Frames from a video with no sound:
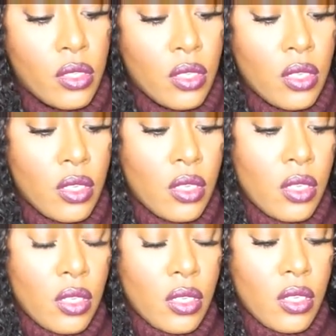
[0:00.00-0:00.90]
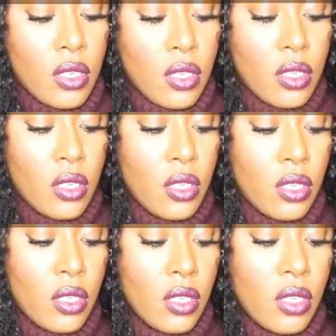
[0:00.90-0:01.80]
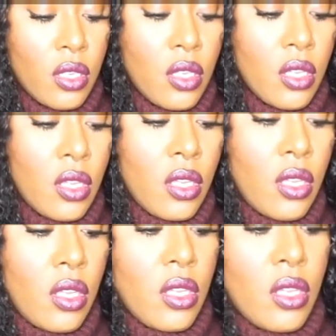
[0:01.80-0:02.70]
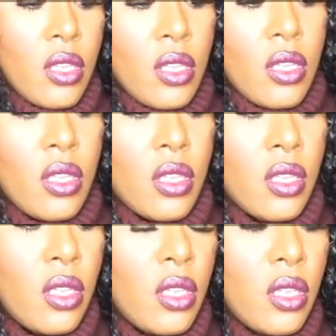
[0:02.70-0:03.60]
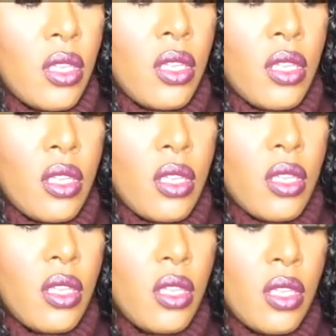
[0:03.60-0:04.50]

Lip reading: No one is speaking in this clip.